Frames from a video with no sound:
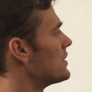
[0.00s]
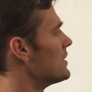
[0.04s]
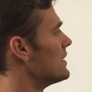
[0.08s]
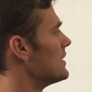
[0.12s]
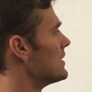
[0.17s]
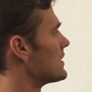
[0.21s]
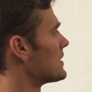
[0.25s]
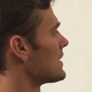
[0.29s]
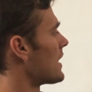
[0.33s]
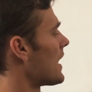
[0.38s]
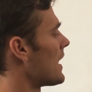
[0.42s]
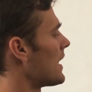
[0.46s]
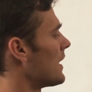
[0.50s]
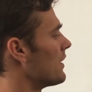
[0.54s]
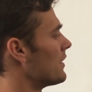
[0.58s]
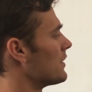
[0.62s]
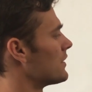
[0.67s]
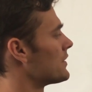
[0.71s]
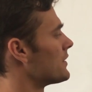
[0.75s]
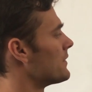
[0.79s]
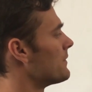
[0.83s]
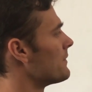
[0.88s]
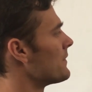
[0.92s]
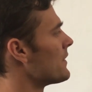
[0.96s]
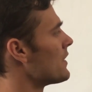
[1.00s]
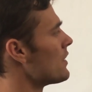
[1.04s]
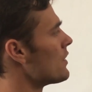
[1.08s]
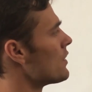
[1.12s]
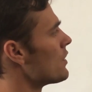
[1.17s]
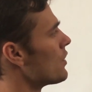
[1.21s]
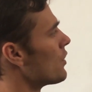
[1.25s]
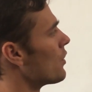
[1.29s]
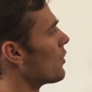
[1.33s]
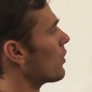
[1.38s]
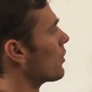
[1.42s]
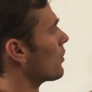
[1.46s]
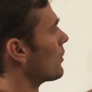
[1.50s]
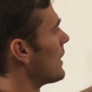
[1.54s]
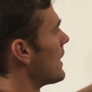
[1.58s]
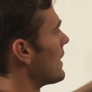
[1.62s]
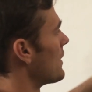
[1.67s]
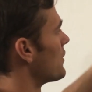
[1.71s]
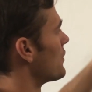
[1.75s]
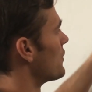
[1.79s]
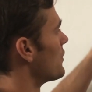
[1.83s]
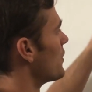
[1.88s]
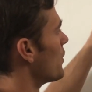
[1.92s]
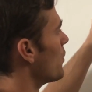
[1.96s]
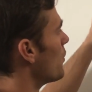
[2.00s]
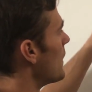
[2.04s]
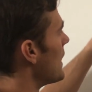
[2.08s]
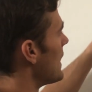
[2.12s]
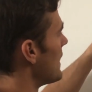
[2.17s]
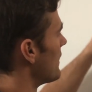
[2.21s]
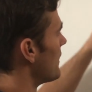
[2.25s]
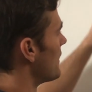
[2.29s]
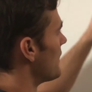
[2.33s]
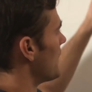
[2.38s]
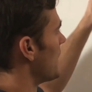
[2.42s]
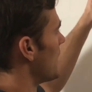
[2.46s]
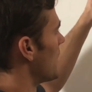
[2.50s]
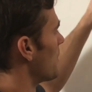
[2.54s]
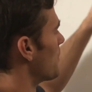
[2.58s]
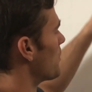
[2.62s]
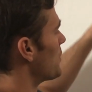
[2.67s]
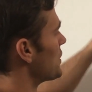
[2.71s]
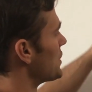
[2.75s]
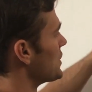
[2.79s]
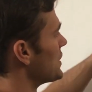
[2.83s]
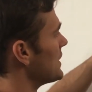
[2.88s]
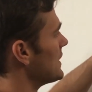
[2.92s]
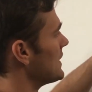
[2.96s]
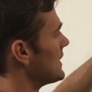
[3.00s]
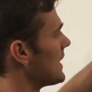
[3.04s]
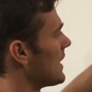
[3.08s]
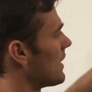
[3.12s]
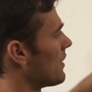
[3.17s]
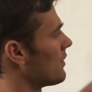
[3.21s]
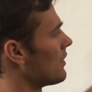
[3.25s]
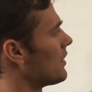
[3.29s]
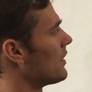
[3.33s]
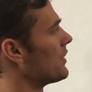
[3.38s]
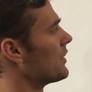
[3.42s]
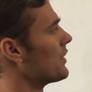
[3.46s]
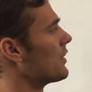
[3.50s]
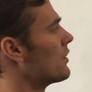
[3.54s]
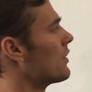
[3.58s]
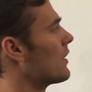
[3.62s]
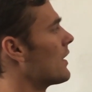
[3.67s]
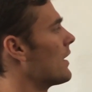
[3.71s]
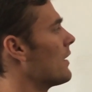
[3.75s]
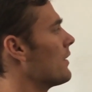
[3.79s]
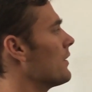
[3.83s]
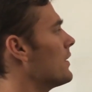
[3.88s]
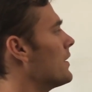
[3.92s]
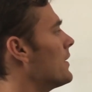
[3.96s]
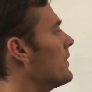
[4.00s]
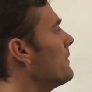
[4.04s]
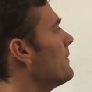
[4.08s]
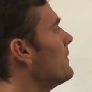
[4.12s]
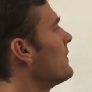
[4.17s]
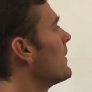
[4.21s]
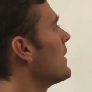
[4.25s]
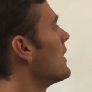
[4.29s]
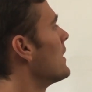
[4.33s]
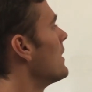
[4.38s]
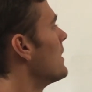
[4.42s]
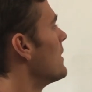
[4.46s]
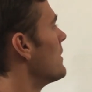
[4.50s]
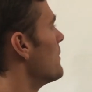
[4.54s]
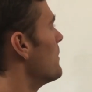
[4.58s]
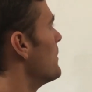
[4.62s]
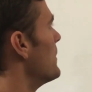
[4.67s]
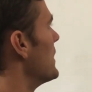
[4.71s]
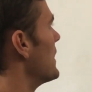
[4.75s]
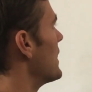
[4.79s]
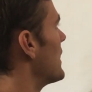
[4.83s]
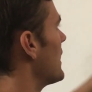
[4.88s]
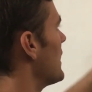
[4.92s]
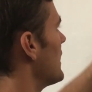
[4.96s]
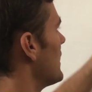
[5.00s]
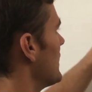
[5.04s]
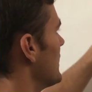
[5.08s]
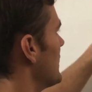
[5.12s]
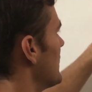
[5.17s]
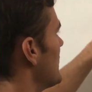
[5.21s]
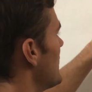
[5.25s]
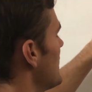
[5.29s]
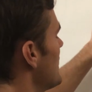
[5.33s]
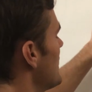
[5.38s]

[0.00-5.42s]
of these tires, or rather the weight that they are pushing down on the ground, because